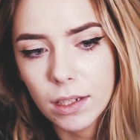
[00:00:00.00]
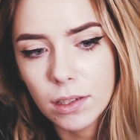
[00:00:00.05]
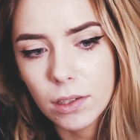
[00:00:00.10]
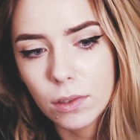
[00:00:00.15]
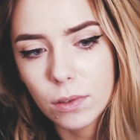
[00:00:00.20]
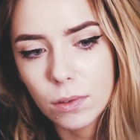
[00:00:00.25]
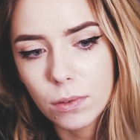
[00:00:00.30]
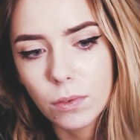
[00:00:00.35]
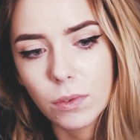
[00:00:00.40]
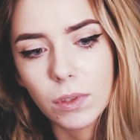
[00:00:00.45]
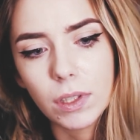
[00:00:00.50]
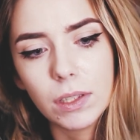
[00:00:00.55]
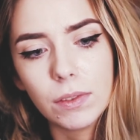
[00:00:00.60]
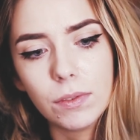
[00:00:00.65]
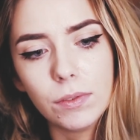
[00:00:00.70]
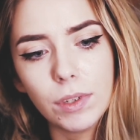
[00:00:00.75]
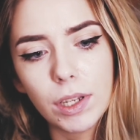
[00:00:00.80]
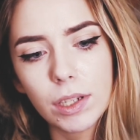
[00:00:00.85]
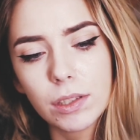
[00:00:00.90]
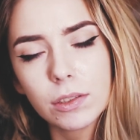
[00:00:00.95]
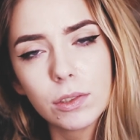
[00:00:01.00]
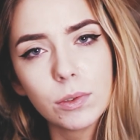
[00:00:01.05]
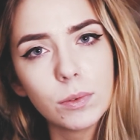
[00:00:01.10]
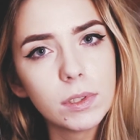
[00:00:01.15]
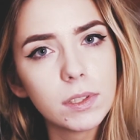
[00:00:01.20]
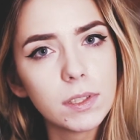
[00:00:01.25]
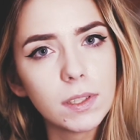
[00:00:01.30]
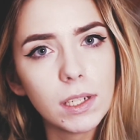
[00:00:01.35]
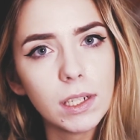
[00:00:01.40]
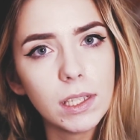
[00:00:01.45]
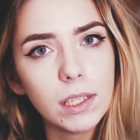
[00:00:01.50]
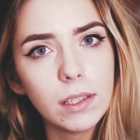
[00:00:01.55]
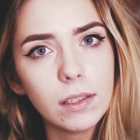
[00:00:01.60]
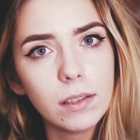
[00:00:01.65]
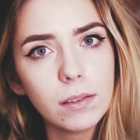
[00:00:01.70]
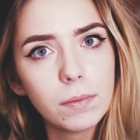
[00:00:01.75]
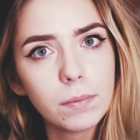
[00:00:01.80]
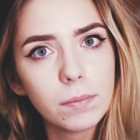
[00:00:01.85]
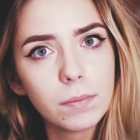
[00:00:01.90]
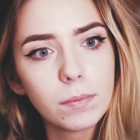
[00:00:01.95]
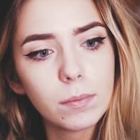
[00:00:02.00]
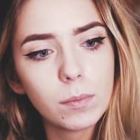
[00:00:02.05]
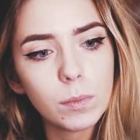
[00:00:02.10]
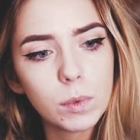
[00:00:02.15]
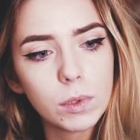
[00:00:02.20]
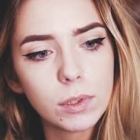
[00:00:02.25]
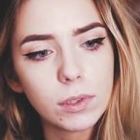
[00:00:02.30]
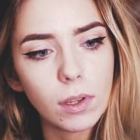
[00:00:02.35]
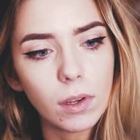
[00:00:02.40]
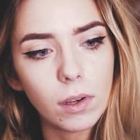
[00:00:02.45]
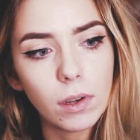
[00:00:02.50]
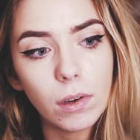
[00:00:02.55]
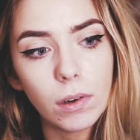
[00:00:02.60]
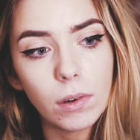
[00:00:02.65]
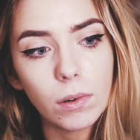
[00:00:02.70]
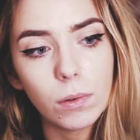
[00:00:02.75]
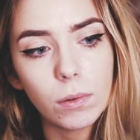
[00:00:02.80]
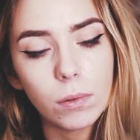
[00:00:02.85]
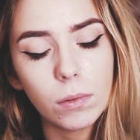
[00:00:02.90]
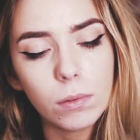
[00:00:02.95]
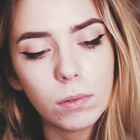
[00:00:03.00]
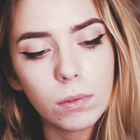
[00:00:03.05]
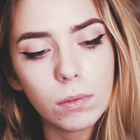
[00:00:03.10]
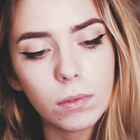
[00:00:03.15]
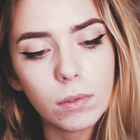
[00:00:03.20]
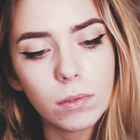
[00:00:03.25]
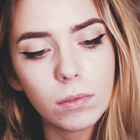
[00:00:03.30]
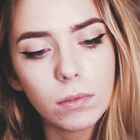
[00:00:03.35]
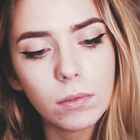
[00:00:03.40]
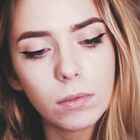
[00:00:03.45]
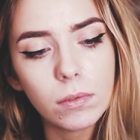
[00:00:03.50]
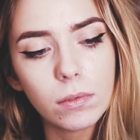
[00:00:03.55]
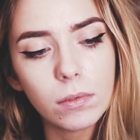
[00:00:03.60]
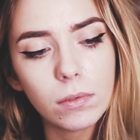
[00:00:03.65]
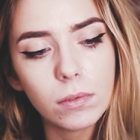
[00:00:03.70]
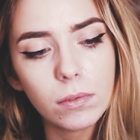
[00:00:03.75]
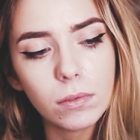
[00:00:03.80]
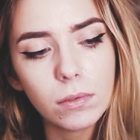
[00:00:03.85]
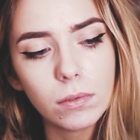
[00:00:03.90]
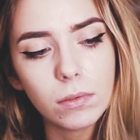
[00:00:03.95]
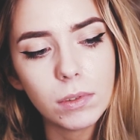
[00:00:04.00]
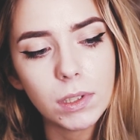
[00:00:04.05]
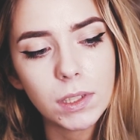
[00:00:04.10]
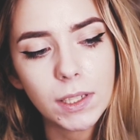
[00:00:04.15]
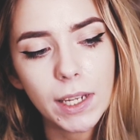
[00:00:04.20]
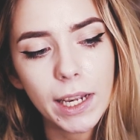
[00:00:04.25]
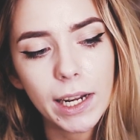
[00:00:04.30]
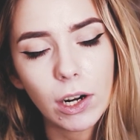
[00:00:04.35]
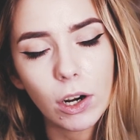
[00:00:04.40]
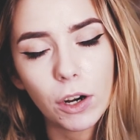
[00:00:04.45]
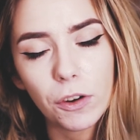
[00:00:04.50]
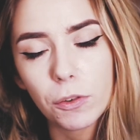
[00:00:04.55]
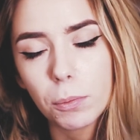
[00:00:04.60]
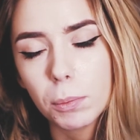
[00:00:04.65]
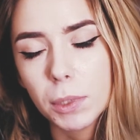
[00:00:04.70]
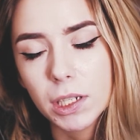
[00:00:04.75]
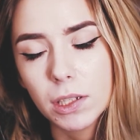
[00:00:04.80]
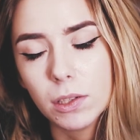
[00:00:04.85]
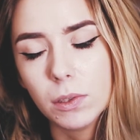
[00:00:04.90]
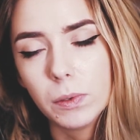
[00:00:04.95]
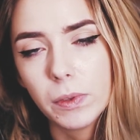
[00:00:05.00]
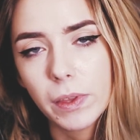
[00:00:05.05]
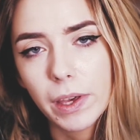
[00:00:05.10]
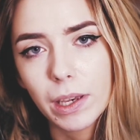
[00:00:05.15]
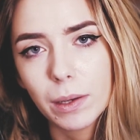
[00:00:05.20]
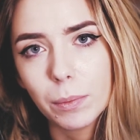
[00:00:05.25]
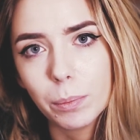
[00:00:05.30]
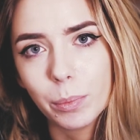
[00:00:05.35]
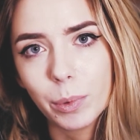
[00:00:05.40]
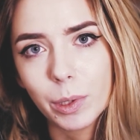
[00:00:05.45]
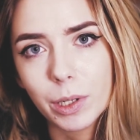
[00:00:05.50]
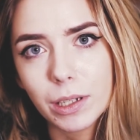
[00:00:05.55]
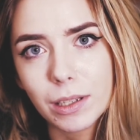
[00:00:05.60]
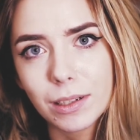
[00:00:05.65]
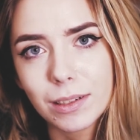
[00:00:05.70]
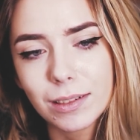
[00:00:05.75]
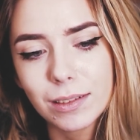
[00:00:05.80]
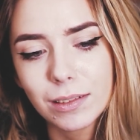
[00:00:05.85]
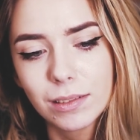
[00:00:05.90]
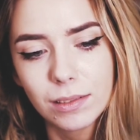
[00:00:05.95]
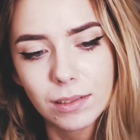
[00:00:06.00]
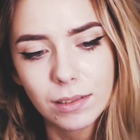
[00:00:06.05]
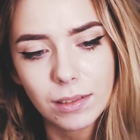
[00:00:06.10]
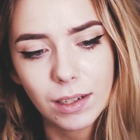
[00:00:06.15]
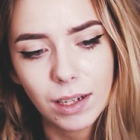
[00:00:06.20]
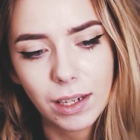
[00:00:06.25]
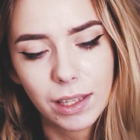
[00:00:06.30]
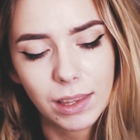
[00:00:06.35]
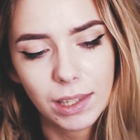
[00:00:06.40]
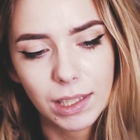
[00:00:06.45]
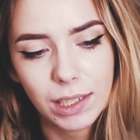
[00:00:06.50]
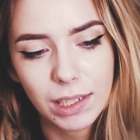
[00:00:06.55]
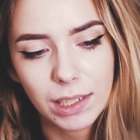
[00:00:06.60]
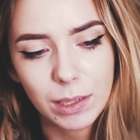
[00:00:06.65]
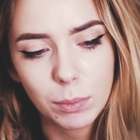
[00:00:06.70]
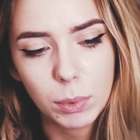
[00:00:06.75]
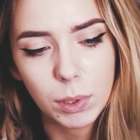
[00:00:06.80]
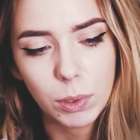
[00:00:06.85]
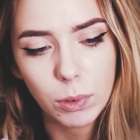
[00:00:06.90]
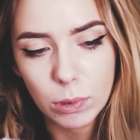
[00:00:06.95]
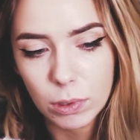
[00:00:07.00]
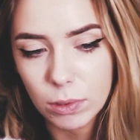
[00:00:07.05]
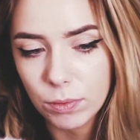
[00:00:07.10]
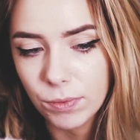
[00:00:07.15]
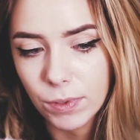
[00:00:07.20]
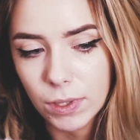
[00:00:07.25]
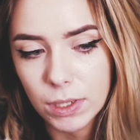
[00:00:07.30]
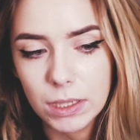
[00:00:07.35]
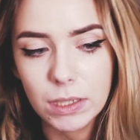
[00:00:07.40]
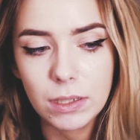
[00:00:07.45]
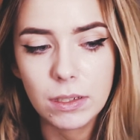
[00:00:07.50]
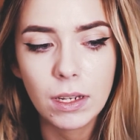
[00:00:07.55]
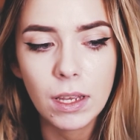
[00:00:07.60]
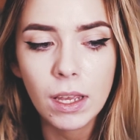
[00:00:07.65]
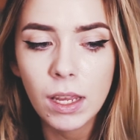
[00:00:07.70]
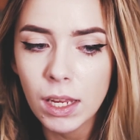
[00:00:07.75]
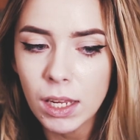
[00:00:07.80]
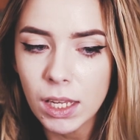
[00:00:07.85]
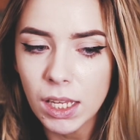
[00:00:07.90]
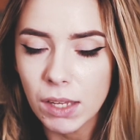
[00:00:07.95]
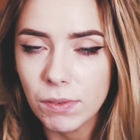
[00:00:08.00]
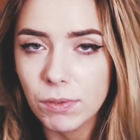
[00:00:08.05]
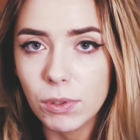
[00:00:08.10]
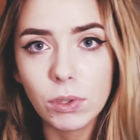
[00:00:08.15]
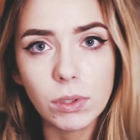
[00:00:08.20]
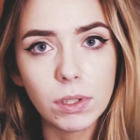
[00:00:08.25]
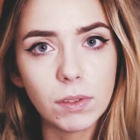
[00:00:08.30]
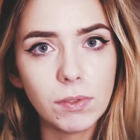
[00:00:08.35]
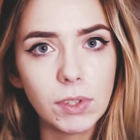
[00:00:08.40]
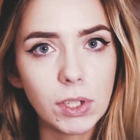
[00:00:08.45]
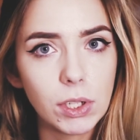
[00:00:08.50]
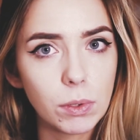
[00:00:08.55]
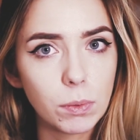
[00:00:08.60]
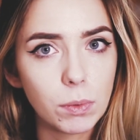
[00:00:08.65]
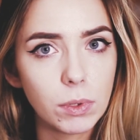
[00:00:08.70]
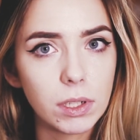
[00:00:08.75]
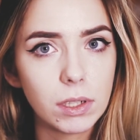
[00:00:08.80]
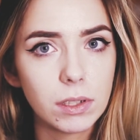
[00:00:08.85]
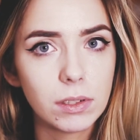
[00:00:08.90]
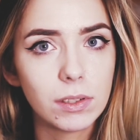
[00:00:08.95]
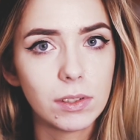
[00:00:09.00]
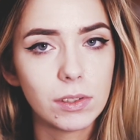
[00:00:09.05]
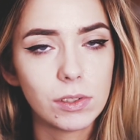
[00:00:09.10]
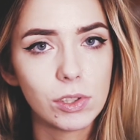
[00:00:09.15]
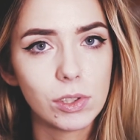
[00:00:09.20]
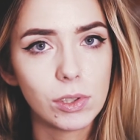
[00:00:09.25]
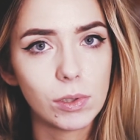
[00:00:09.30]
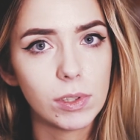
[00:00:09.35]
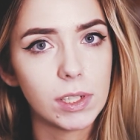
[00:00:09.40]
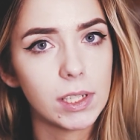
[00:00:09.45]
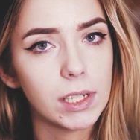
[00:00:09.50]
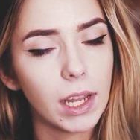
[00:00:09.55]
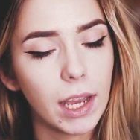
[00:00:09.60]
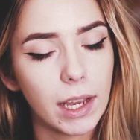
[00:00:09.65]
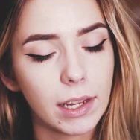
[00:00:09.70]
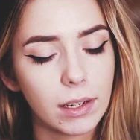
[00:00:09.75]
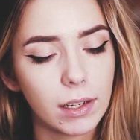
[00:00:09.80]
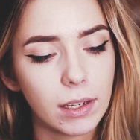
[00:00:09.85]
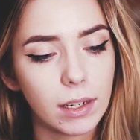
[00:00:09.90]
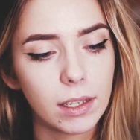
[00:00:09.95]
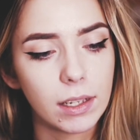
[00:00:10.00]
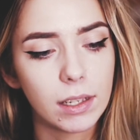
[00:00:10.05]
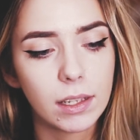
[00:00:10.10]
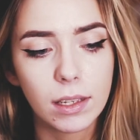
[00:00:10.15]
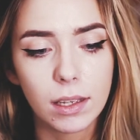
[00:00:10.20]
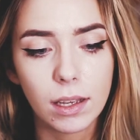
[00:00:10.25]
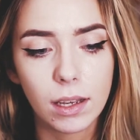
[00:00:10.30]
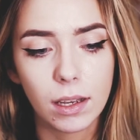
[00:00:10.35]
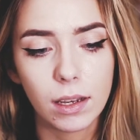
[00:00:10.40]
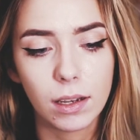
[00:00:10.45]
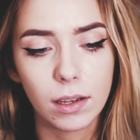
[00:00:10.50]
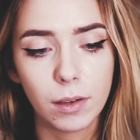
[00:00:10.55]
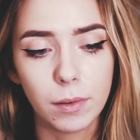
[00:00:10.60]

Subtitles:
I don't live next to a city, so it's kind of hard for me to do that, but I think it'd be really fun if you live near one to shoot it at night,